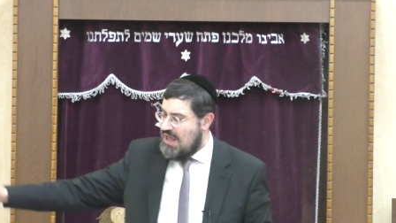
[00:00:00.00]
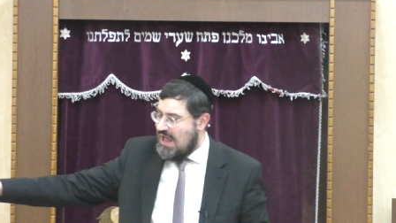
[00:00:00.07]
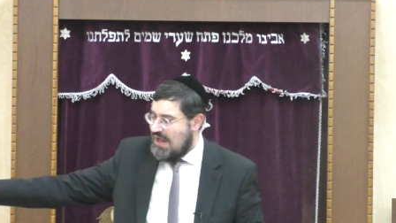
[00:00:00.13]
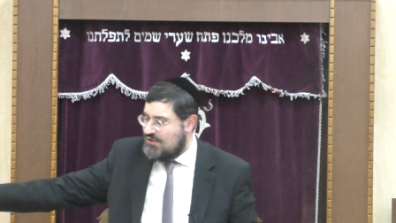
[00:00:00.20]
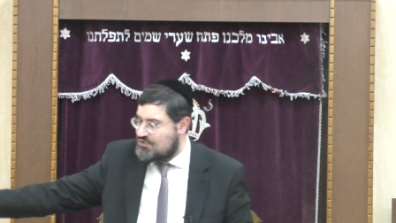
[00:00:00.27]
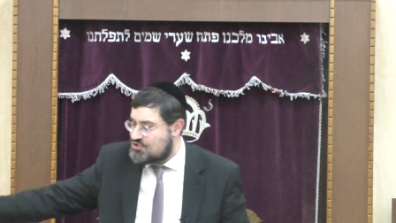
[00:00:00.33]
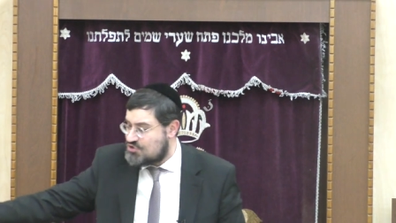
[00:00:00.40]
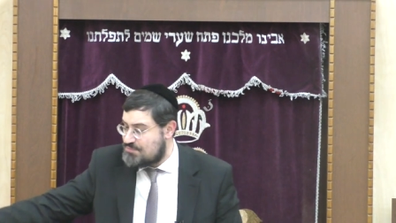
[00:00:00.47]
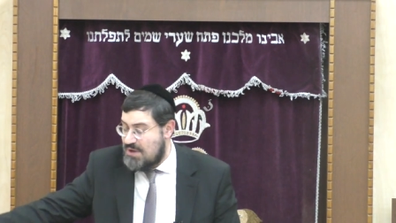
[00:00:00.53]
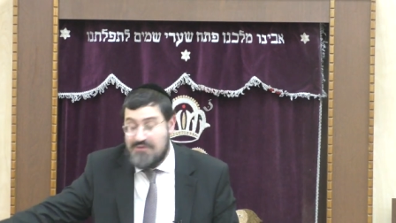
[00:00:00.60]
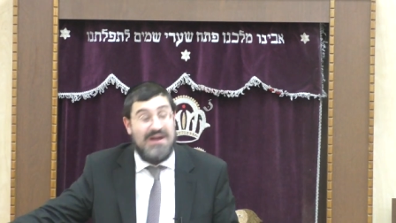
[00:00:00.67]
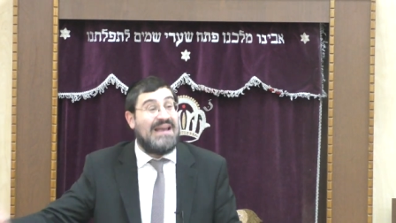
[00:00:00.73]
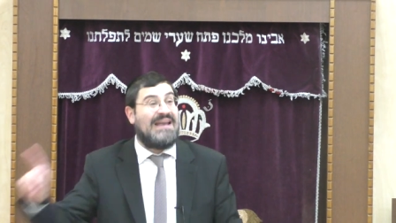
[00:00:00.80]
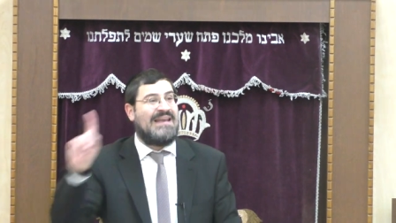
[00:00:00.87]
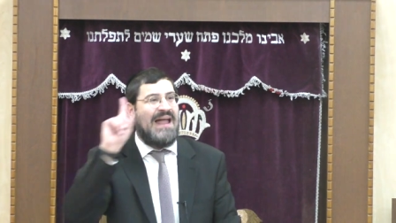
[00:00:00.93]
and
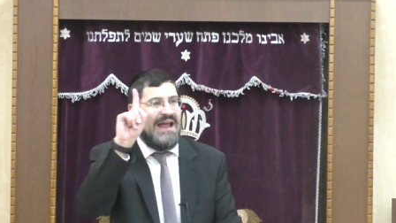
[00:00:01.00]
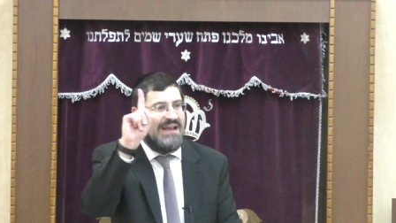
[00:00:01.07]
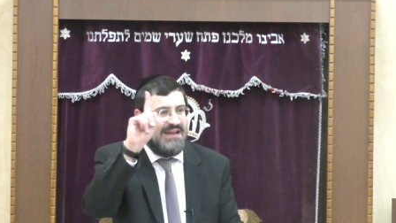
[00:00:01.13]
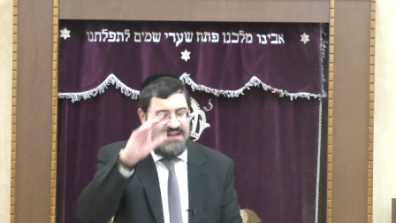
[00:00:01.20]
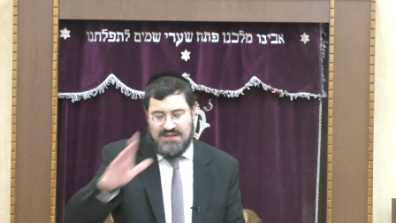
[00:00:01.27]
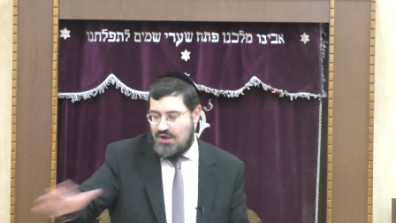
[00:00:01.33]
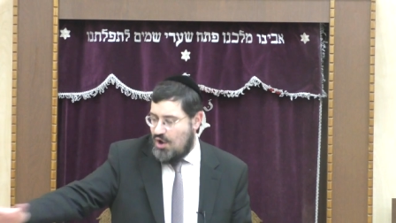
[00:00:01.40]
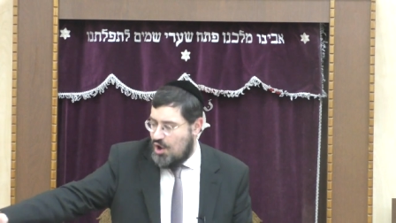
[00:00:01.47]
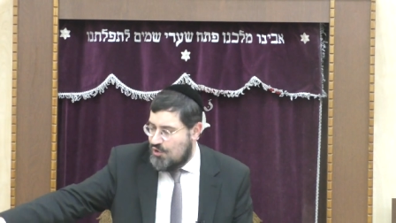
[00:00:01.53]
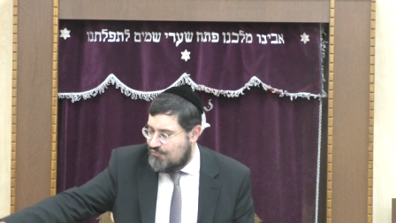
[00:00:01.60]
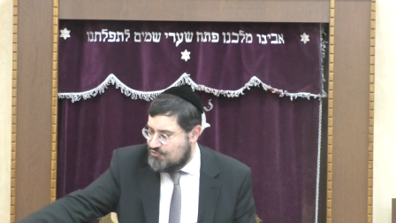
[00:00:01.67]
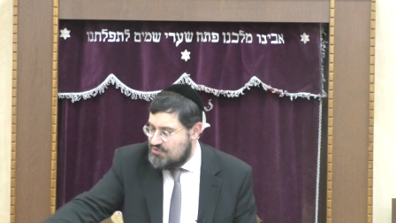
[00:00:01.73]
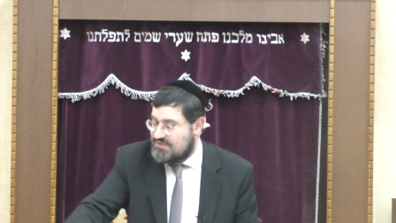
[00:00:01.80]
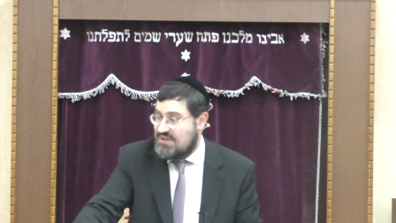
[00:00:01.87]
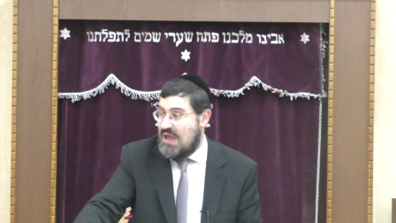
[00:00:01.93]
smear it lightly
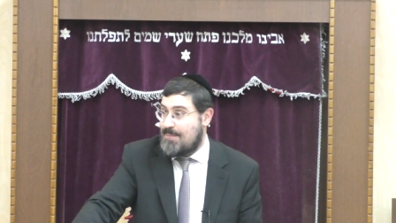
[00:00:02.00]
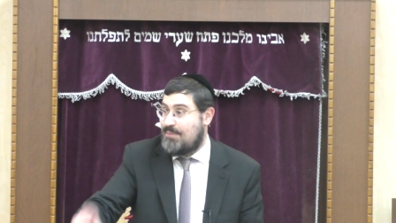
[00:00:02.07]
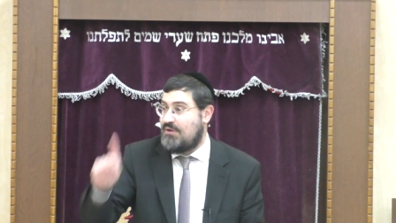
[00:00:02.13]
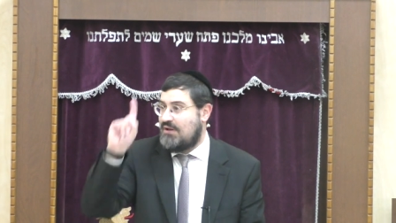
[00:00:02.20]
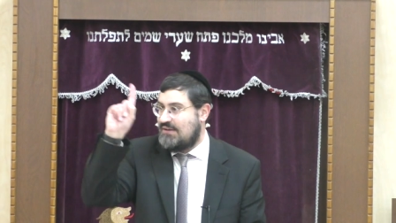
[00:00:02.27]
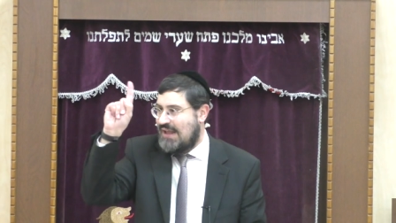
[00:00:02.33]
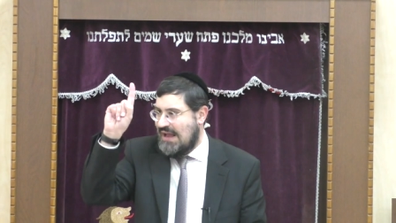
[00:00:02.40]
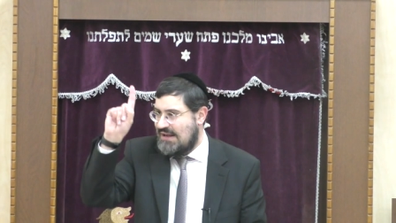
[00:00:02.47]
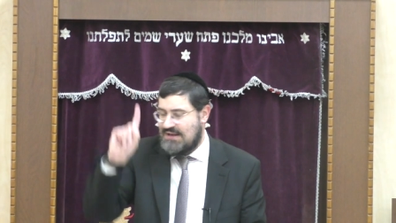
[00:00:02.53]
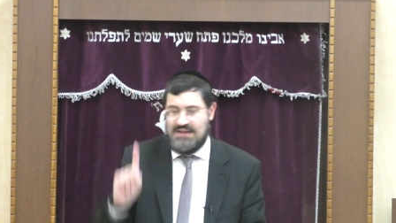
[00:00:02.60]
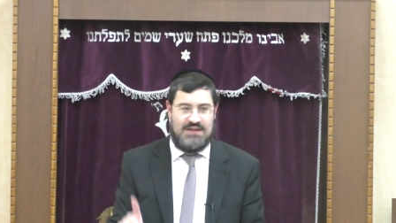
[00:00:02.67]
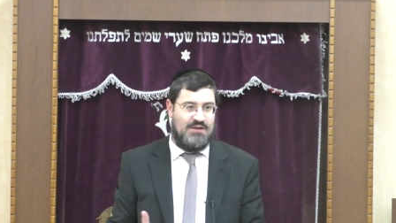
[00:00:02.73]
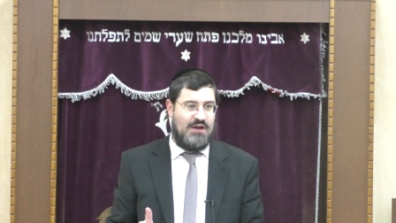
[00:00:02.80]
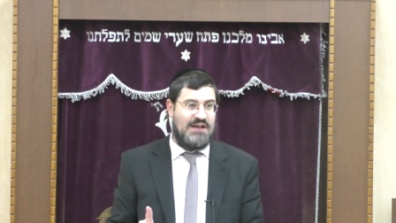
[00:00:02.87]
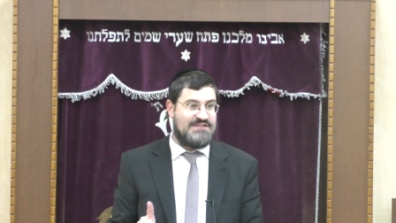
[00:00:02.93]
over a table,
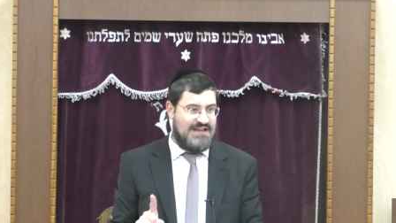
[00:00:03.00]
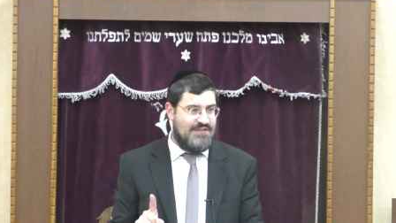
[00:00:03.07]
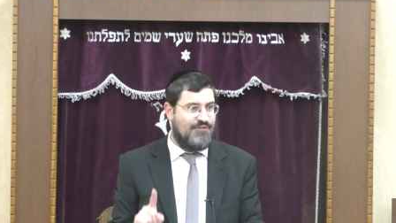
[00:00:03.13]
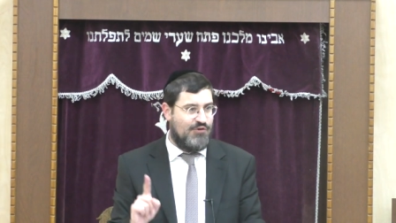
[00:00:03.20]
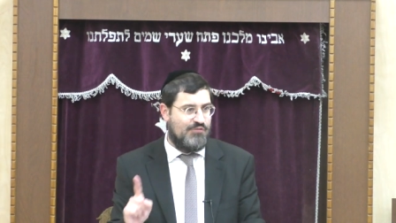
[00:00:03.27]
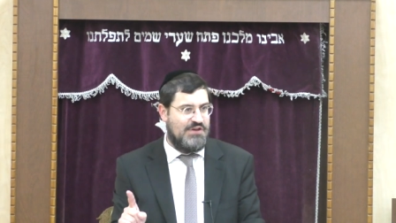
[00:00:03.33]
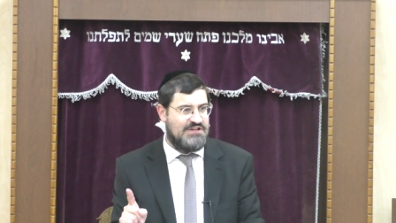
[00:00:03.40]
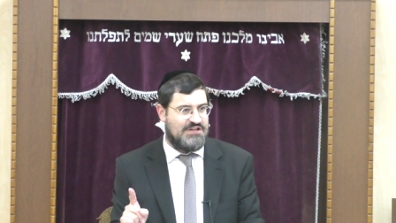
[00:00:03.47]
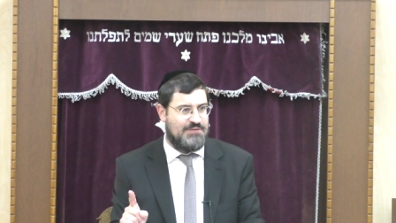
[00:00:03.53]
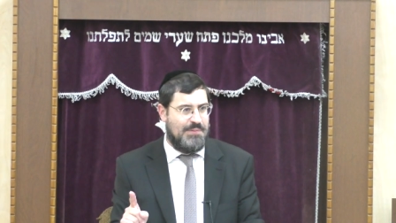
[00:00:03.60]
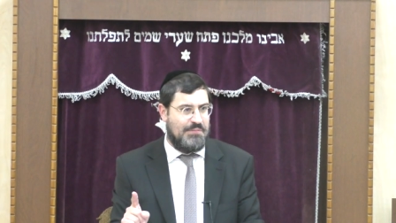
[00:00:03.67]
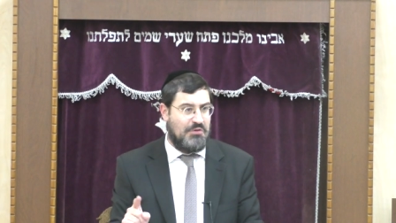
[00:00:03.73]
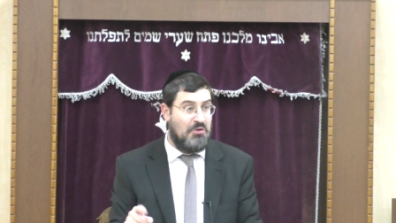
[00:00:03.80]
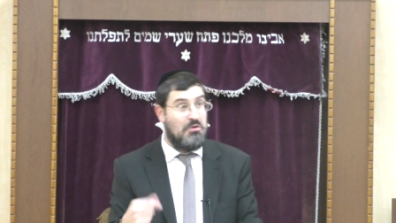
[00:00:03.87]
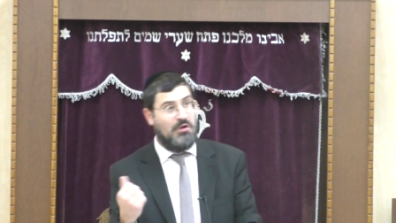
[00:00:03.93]
lightly. I say that for a reason,
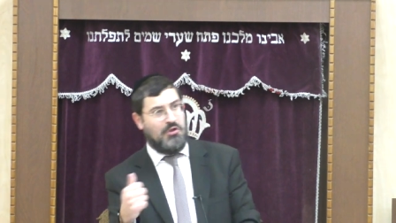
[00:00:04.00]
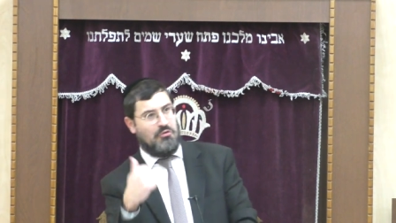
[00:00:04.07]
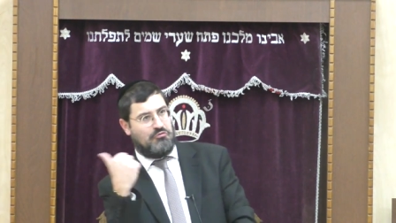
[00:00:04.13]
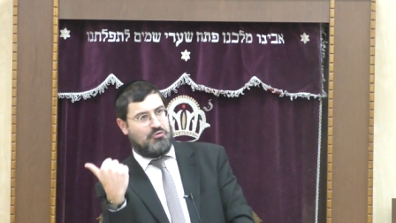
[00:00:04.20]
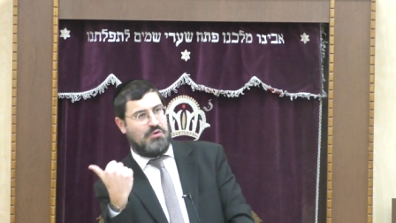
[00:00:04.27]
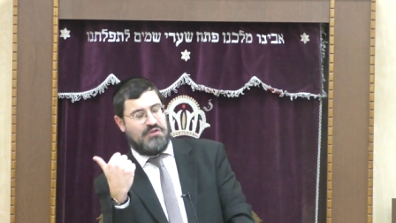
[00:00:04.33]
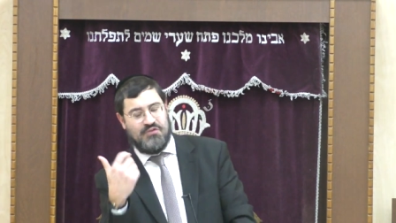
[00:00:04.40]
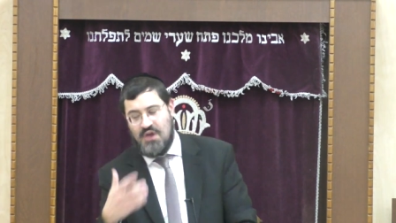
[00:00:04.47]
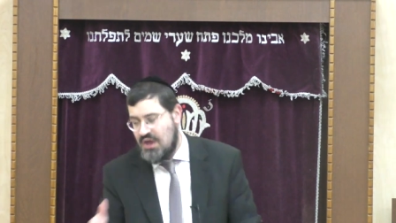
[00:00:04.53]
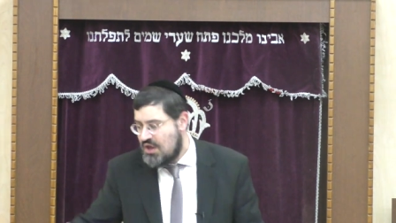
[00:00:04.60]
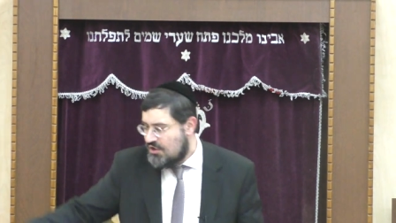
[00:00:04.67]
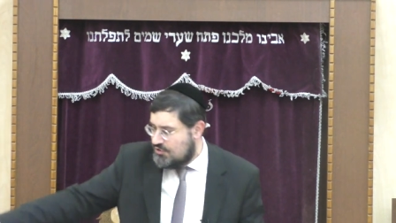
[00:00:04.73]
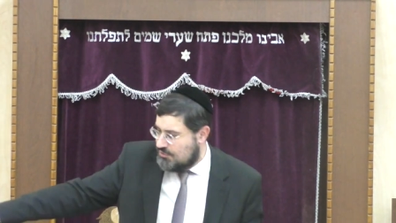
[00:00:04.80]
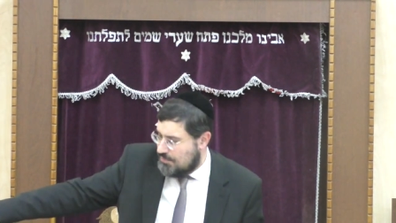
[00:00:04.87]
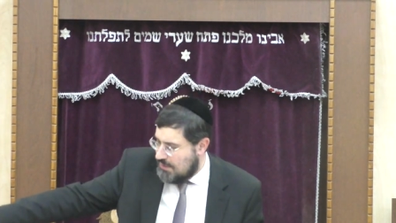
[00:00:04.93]
because people say, oh, don't squeeze.
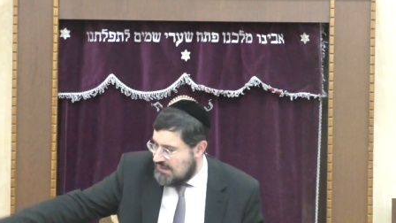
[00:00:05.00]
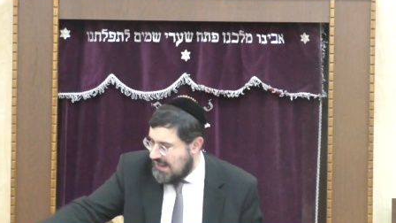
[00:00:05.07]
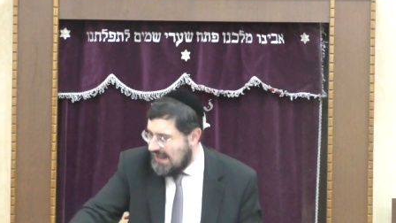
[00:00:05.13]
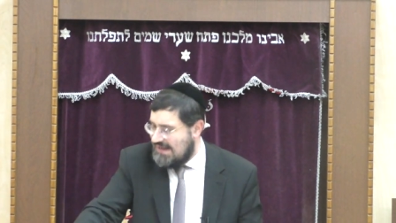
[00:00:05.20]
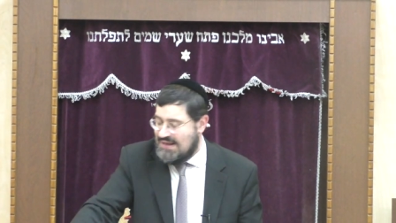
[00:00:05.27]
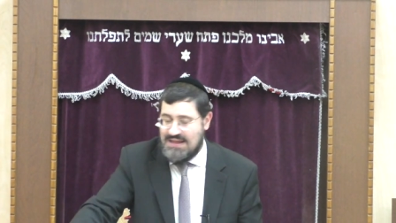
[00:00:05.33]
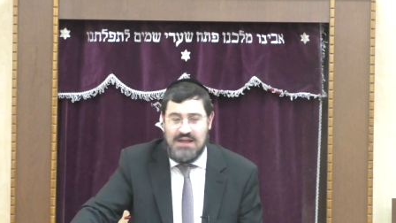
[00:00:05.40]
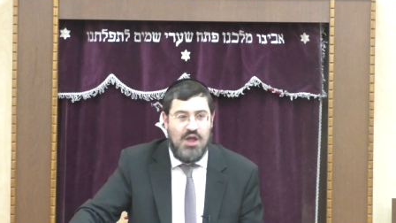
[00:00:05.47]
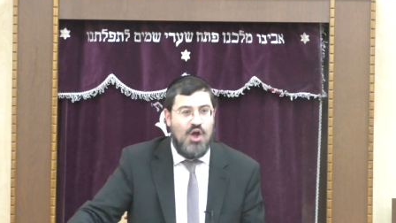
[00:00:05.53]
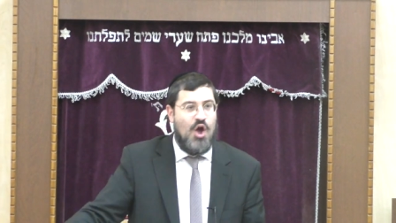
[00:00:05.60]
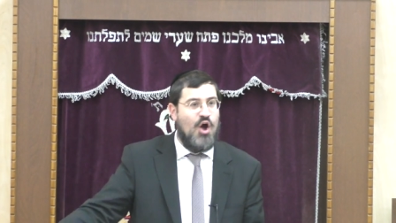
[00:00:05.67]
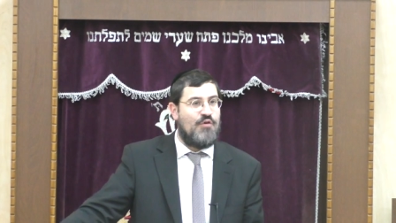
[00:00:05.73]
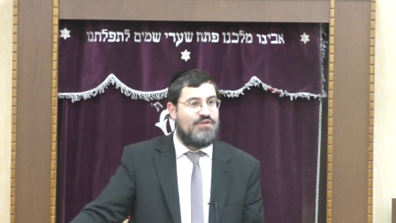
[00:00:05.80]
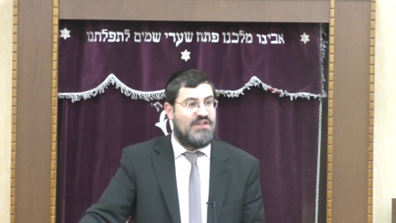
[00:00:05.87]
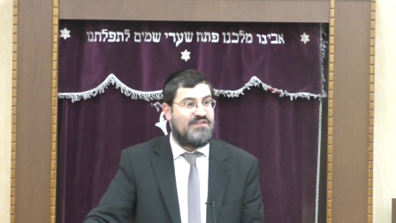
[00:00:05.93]
You can put it lightly
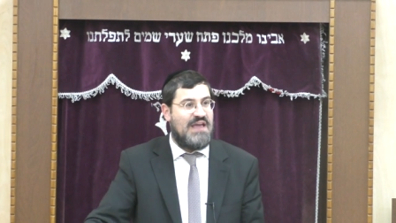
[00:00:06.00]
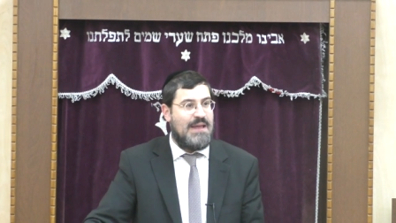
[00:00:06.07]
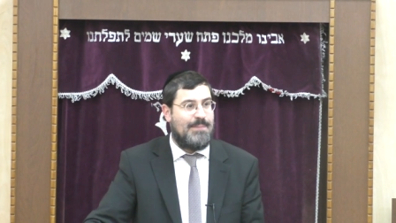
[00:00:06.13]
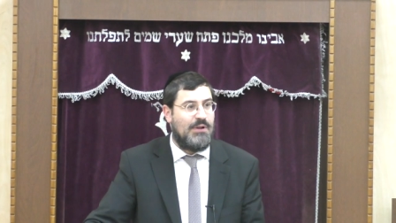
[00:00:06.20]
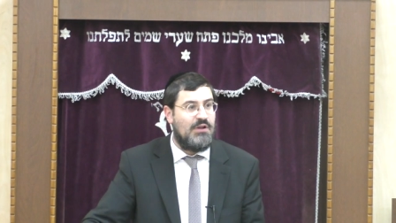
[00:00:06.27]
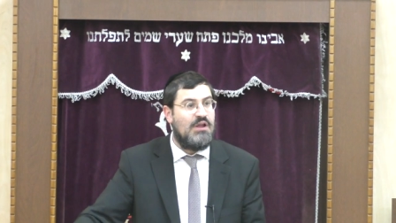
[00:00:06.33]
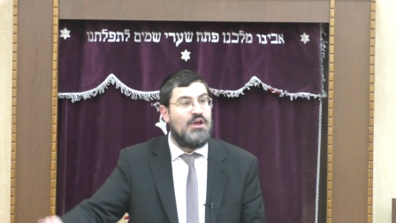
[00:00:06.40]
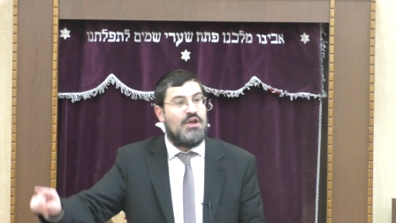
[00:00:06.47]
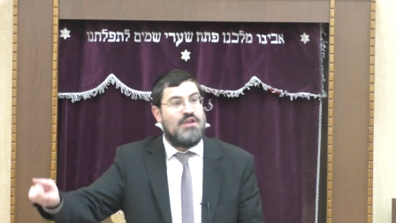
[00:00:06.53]
over the table,